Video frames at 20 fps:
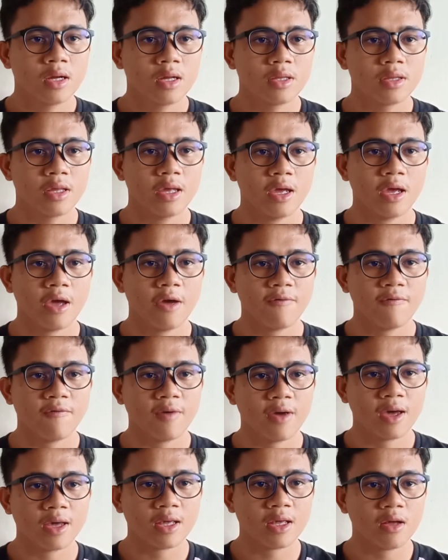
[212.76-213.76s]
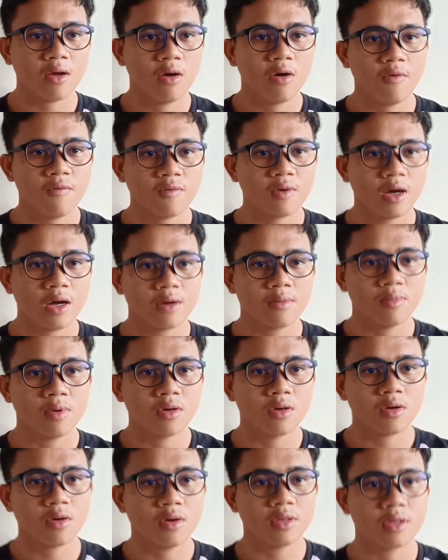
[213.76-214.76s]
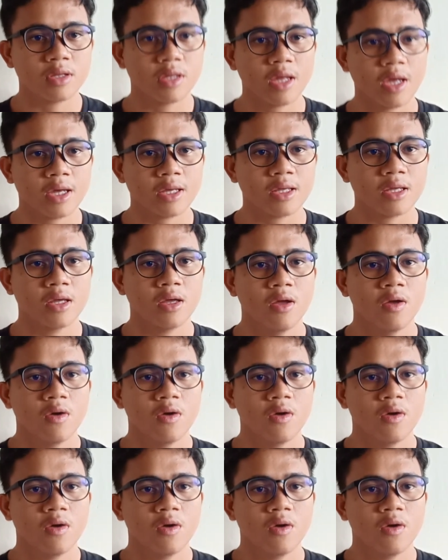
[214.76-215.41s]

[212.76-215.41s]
The effect of carbon contact